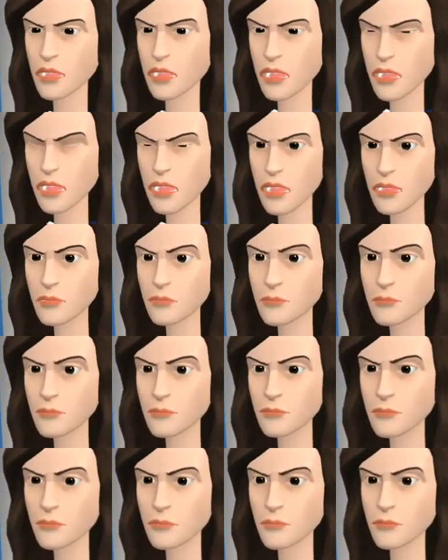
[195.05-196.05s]
Lizzie.
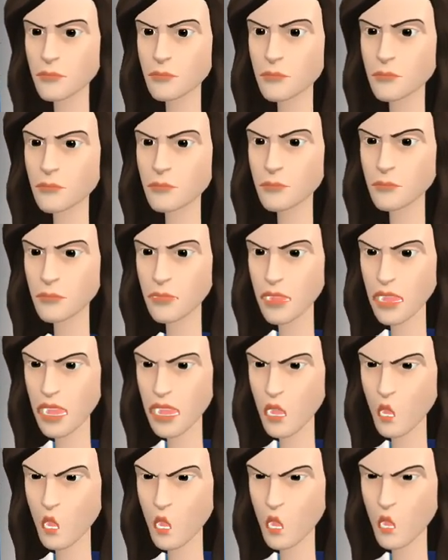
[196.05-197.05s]
She
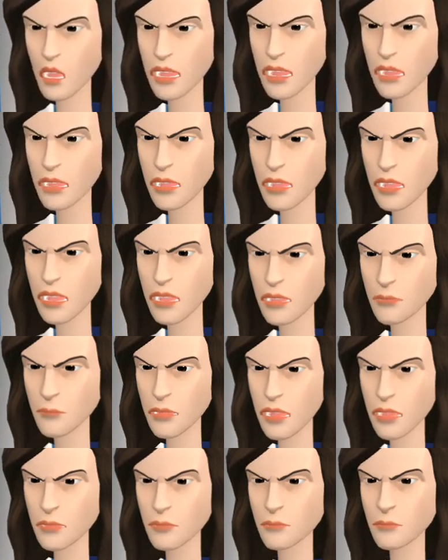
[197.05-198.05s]
threw all this hate at
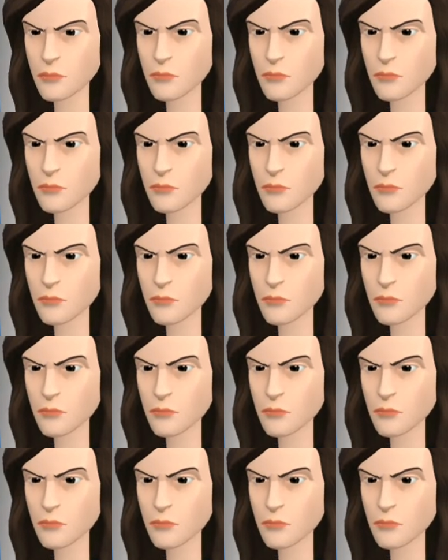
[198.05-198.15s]
me.